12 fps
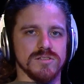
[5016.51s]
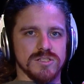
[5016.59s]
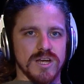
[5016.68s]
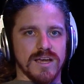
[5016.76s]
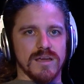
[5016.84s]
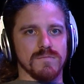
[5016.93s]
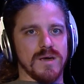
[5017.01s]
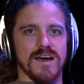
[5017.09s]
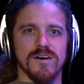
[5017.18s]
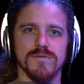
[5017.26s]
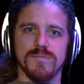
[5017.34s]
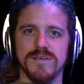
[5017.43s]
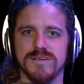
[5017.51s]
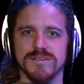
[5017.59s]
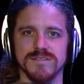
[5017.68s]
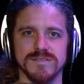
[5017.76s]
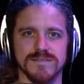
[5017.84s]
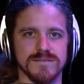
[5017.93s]
Check him out
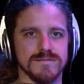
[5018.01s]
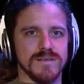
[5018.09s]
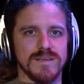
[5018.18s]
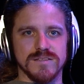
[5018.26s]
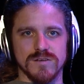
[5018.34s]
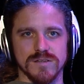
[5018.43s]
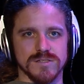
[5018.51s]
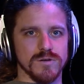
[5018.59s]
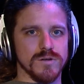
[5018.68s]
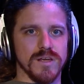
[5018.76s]
because he's also